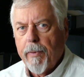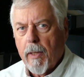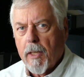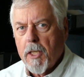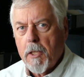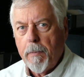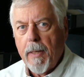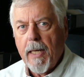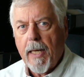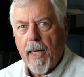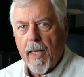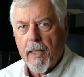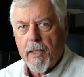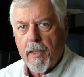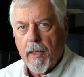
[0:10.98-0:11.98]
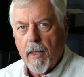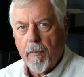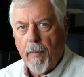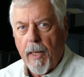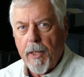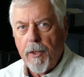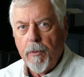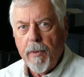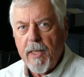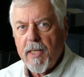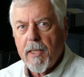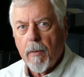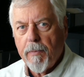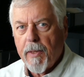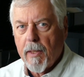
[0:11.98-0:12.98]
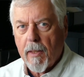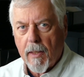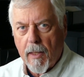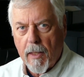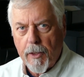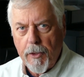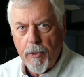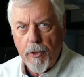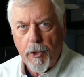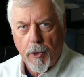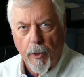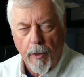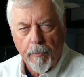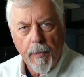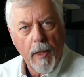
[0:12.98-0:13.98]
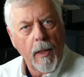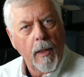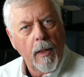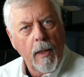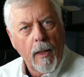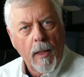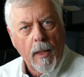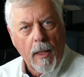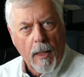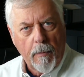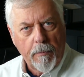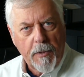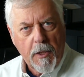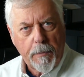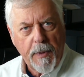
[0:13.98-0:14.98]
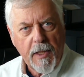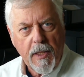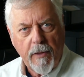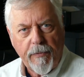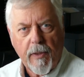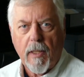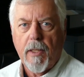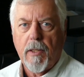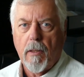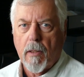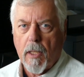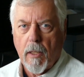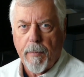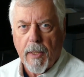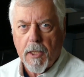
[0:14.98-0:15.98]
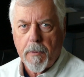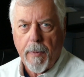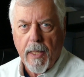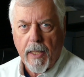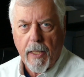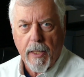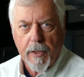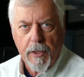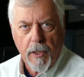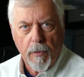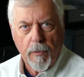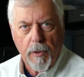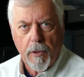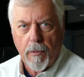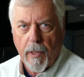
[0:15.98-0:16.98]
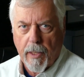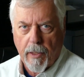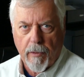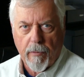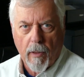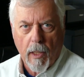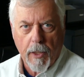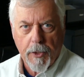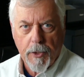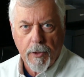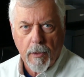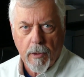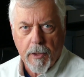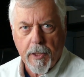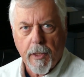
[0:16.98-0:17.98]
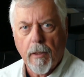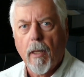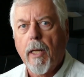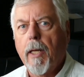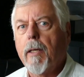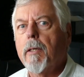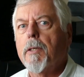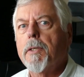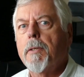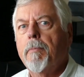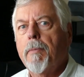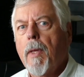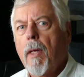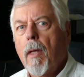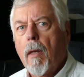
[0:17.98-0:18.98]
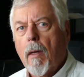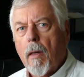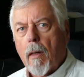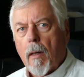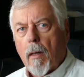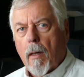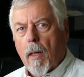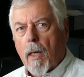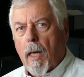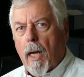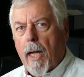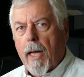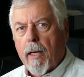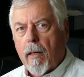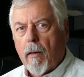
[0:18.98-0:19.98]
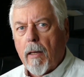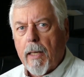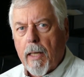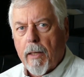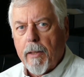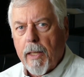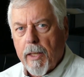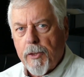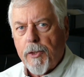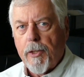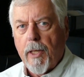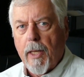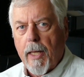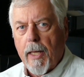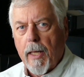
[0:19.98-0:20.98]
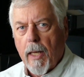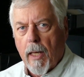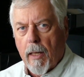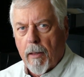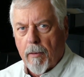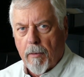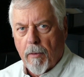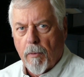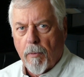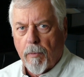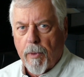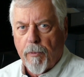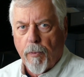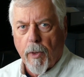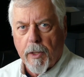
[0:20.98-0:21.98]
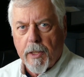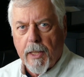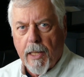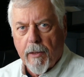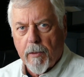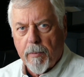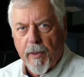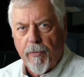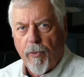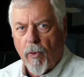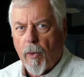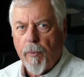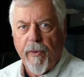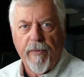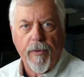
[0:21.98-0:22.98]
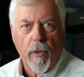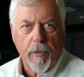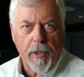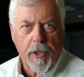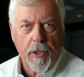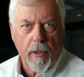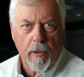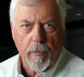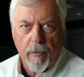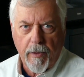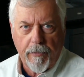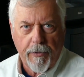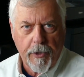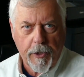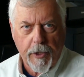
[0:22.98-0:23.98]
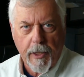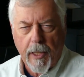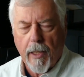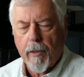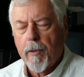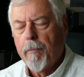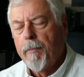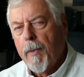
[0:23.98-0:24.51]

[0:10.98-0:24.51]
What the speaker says: our spey casting by doing something a little unusual. And I'm specifically talking about spey casting with two-handed rods, not single-handers. I had a client out yesterday. We've worked together before, we've known each other, we fished together.